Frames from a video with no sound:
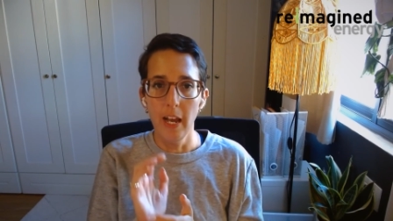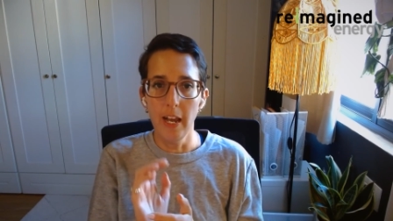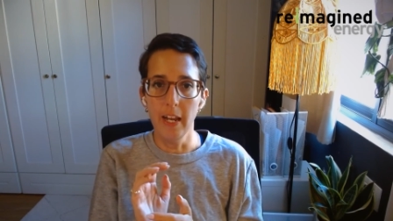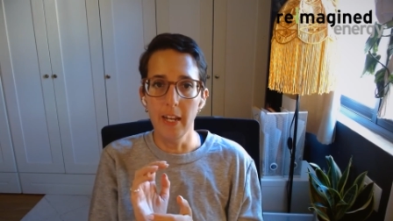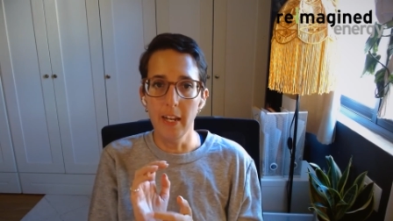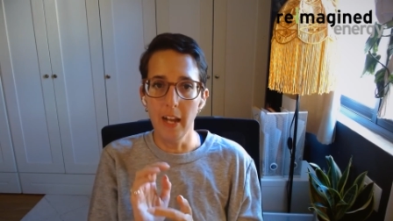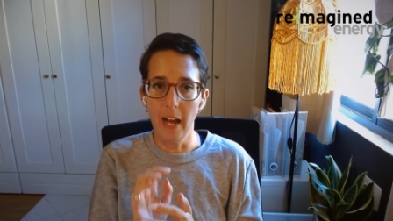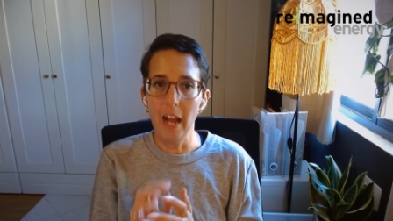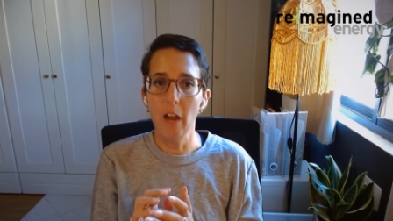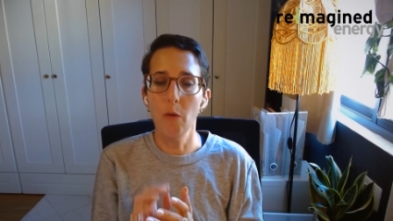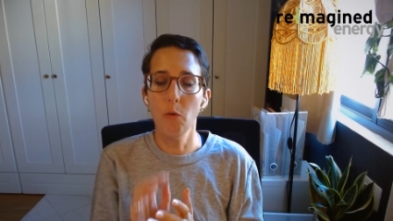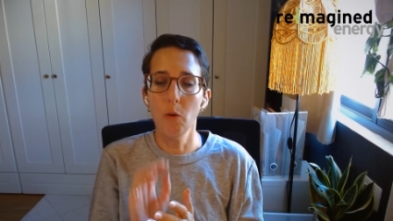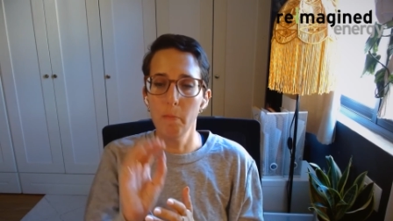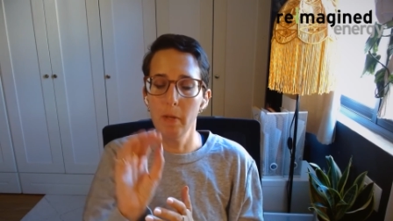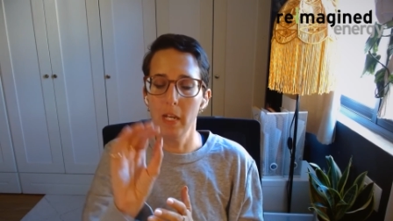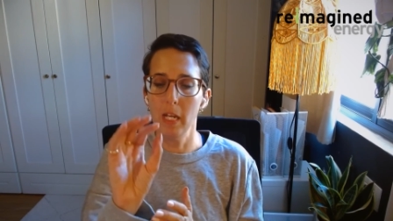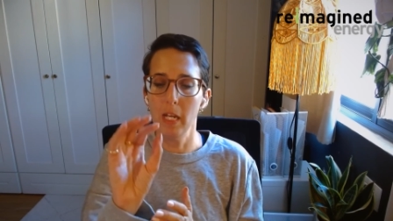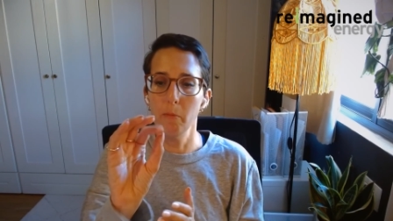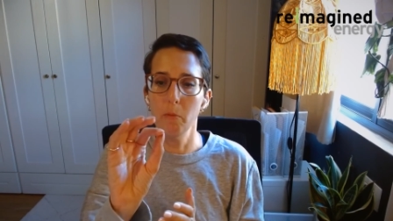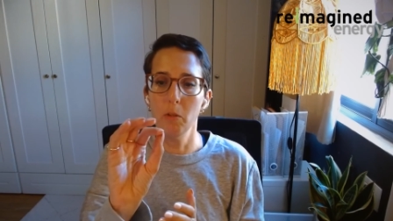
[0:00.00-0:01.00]
And I would
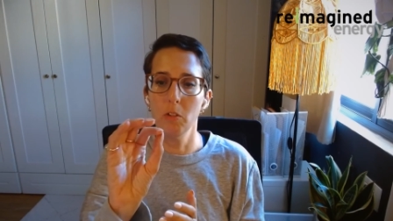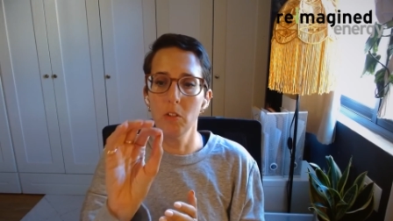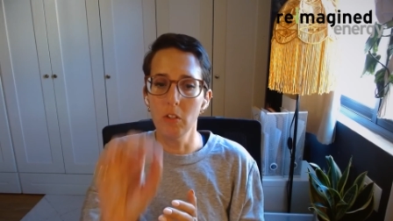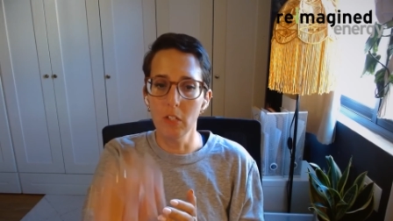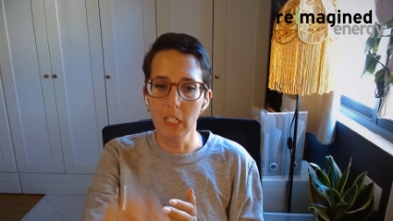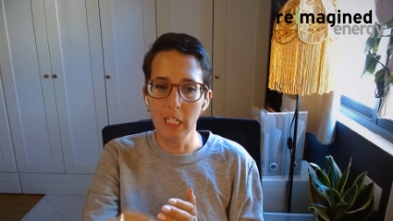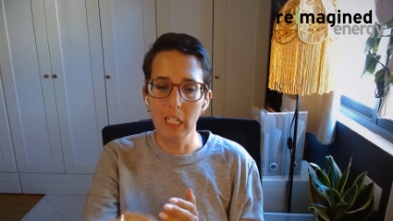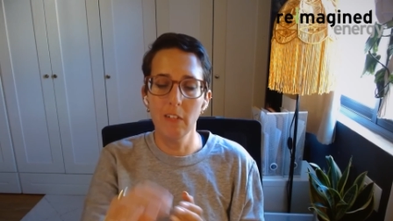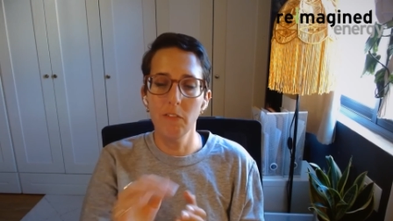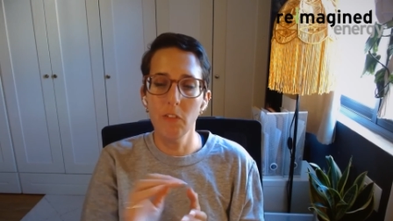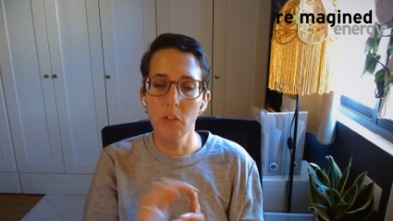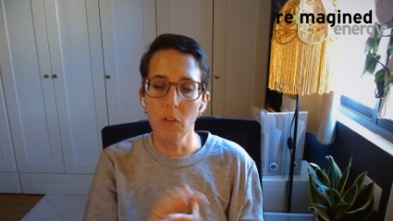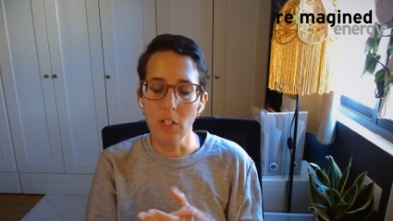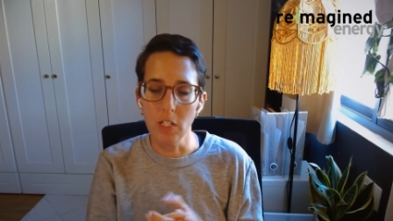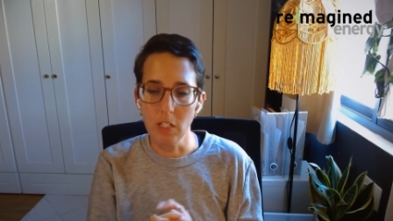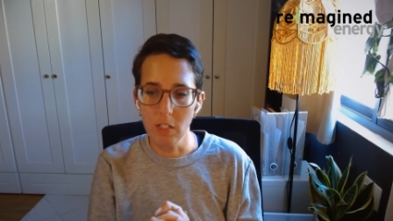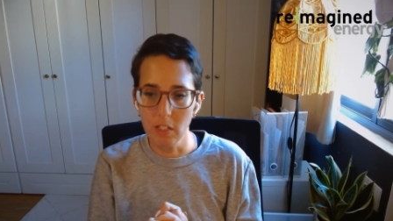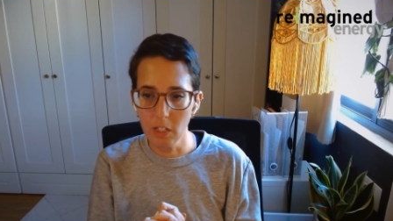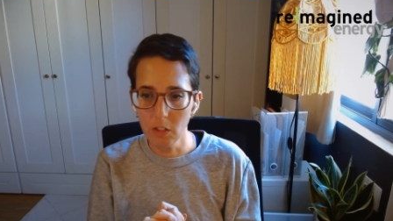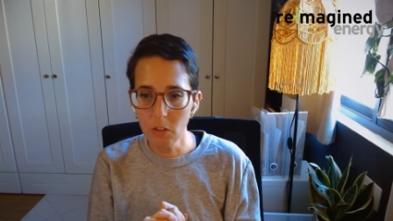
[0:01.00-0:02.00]
be able to give you a
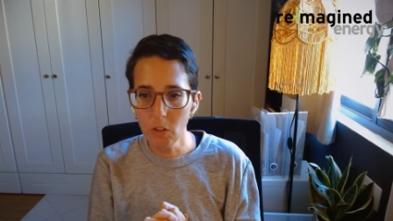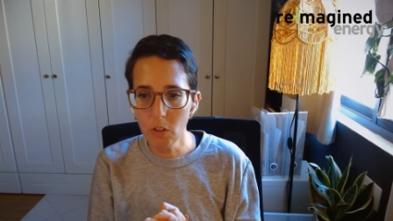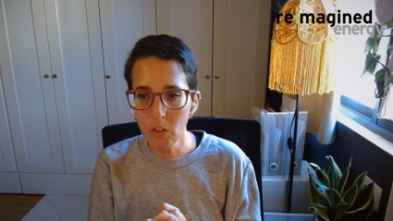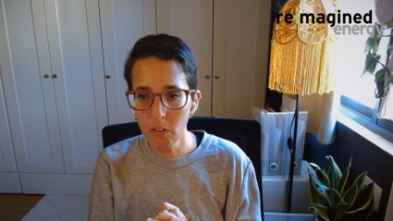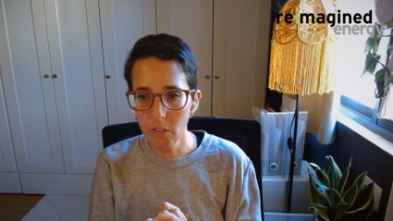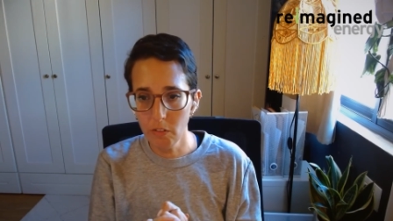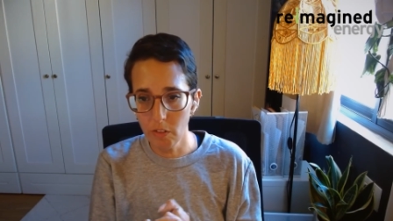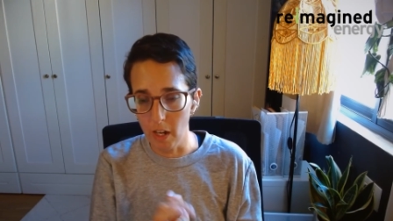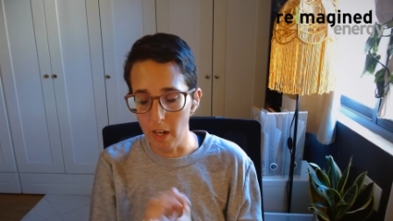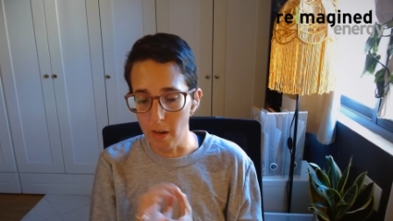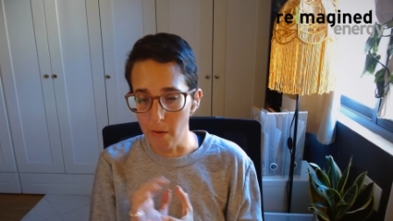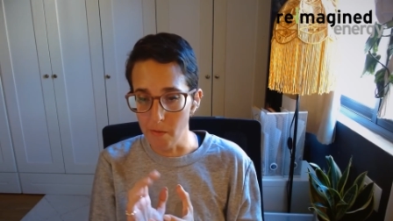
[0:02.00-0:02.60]
signal.